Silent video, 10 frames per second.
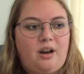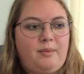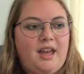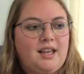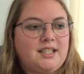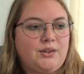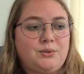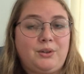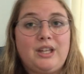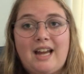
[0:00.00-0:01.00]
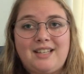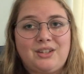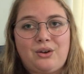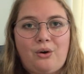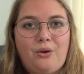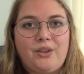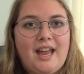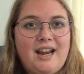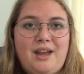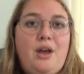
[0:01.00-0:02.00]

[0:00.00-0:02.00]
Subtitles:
bit because it was really nice and cold and